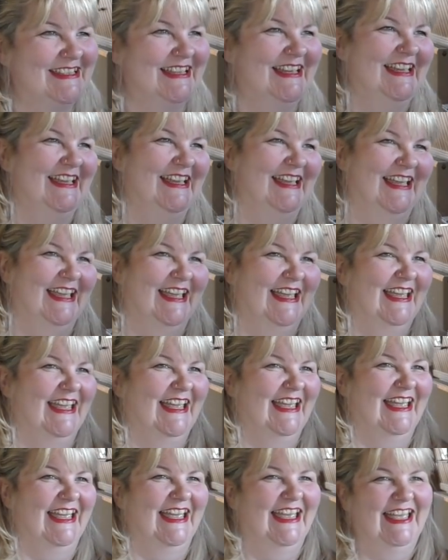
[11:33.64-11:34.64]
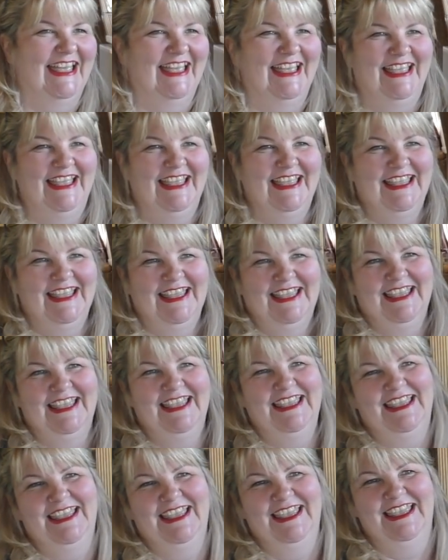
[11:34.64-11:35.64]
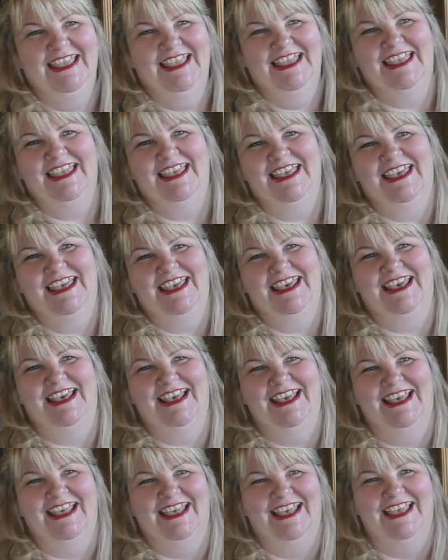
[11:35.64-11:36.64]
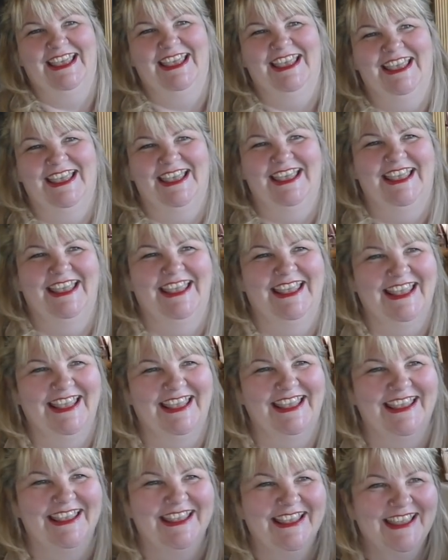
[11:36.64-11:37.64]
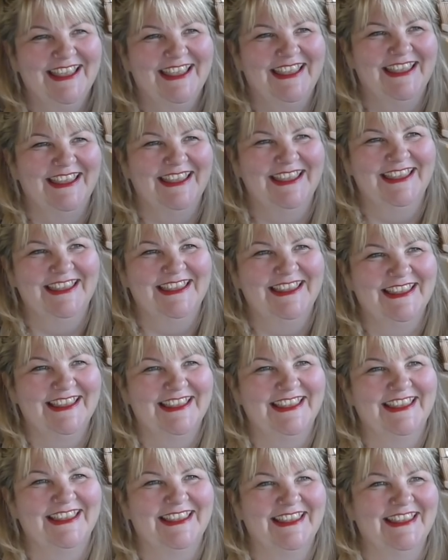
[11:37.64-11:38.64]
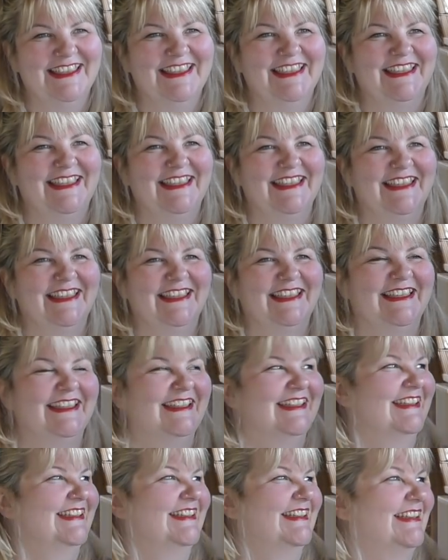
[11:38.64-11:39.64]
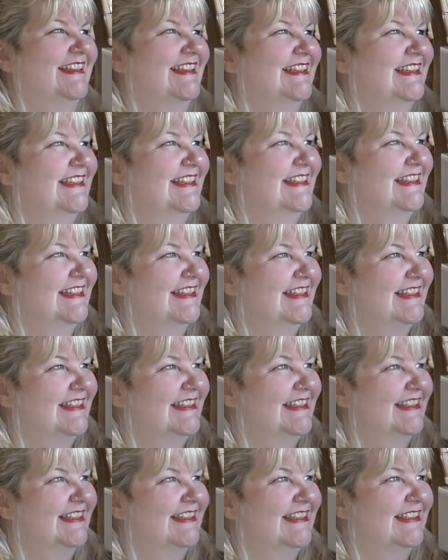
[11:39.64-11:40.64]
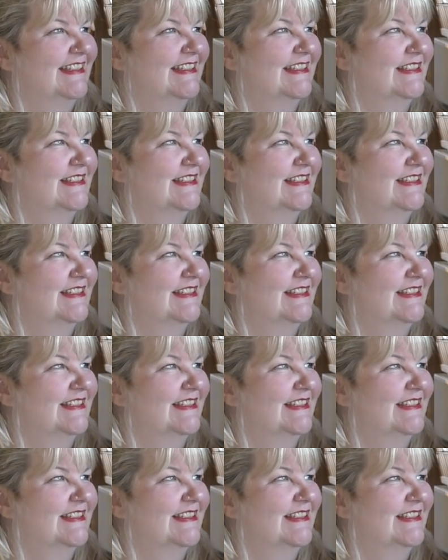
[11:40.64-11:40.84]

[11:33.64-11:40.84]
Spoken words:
The person shown says nothing.